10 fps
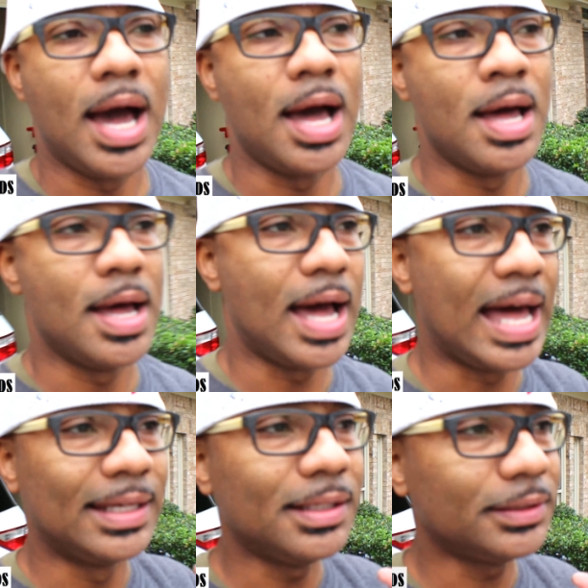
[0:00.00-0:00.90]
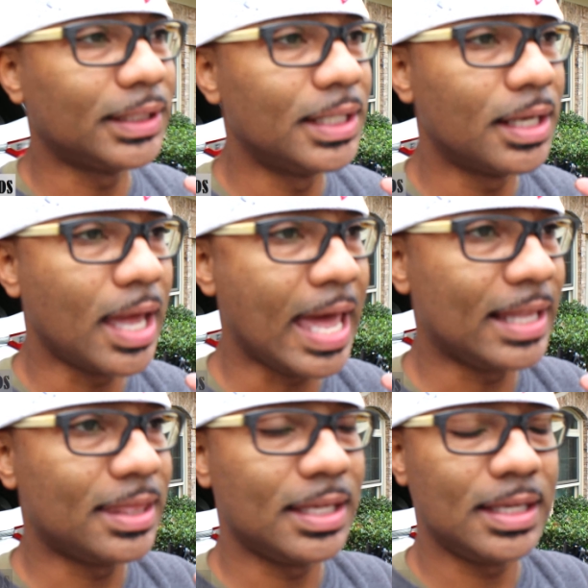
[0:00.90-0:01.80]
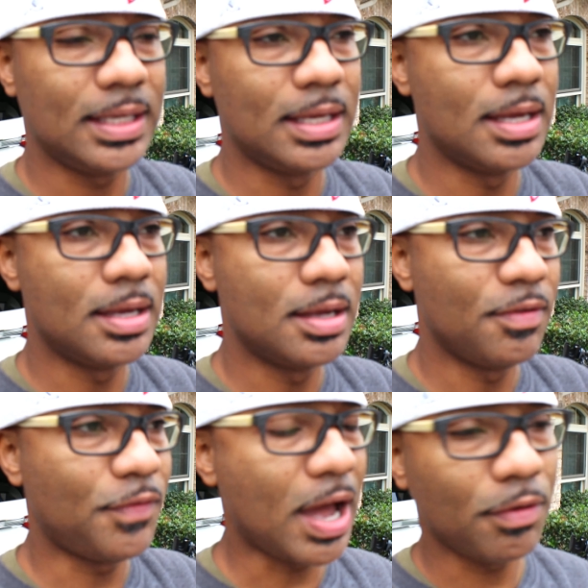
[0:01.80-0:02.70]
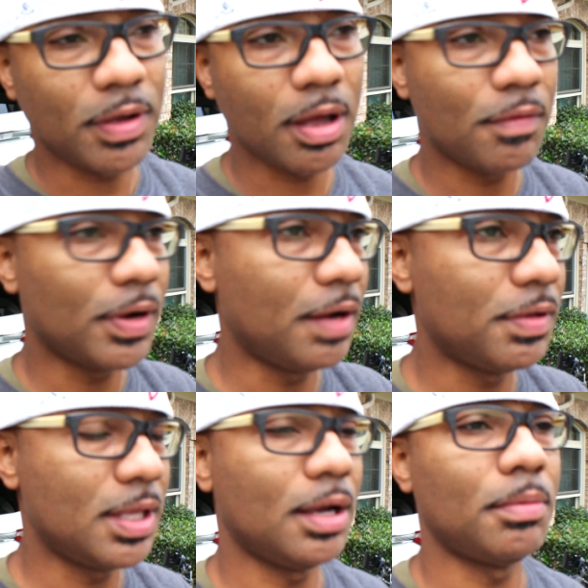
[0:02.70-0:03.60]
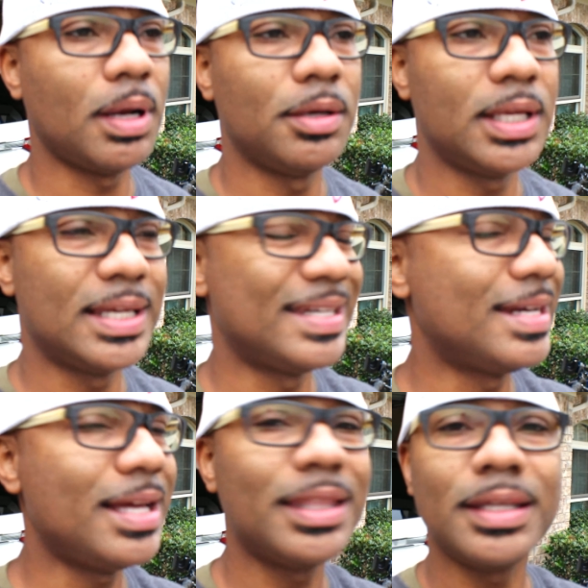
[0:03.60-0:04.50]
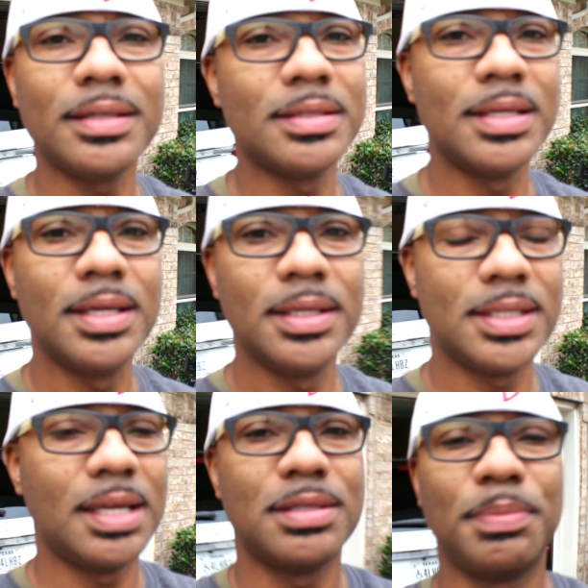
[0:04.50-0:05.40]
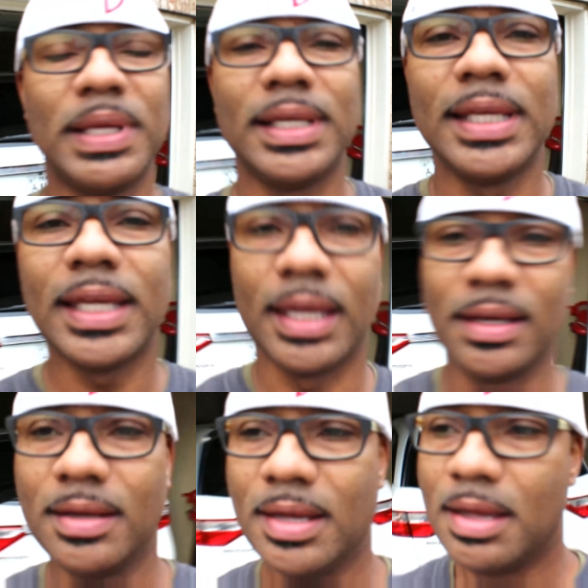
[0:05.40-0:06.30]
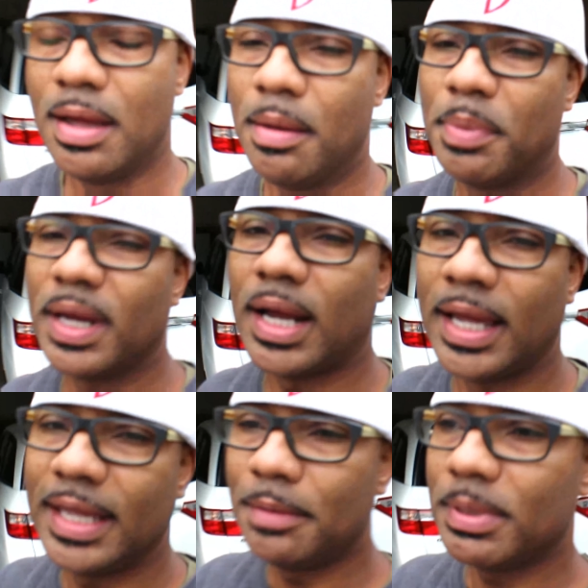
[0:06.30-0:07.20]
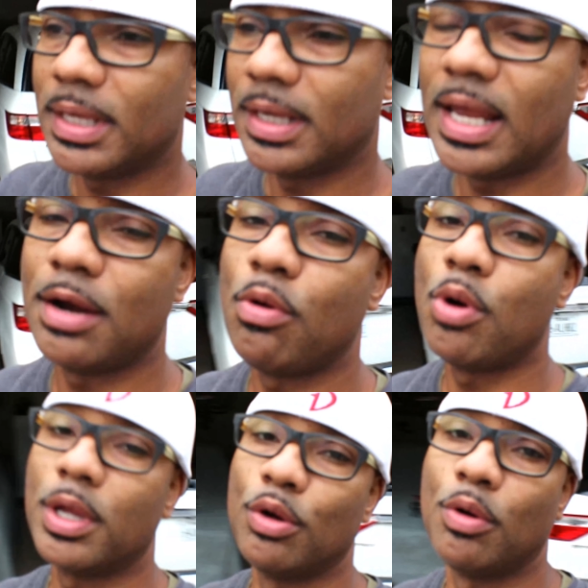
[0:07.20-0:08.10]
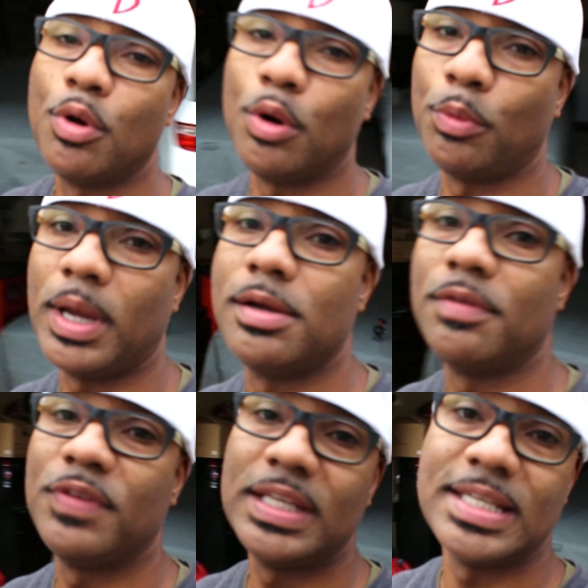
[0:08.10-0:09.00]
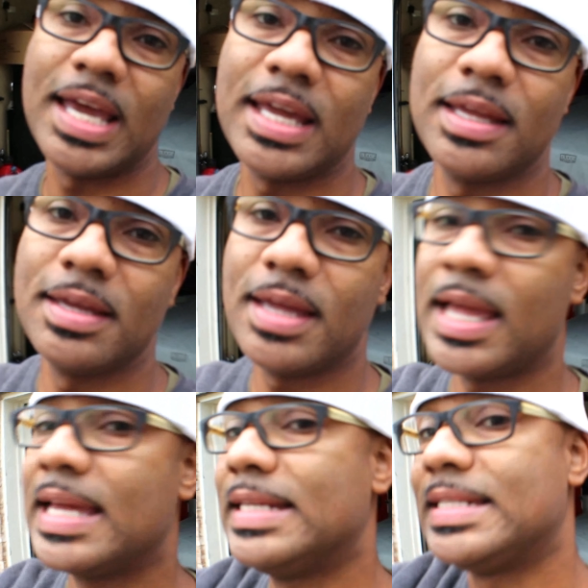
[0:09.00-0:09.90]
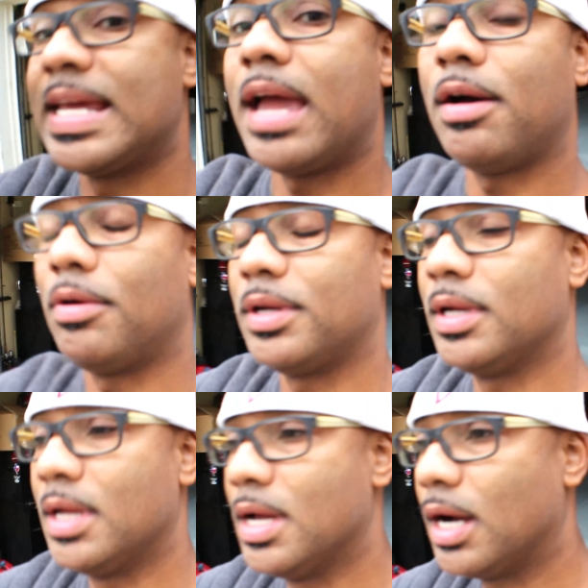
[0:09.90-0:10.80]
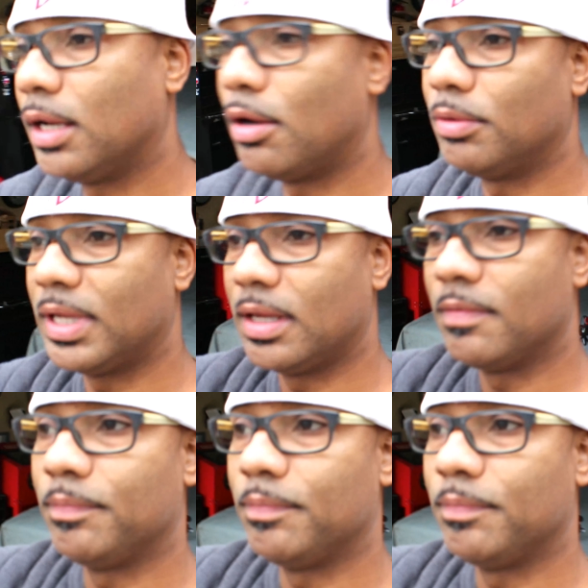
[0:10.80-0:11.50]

I looked at the valve cover, everything around it, nothing seems to be leaking, but I am getting a lot of oil around the Vtech and down along the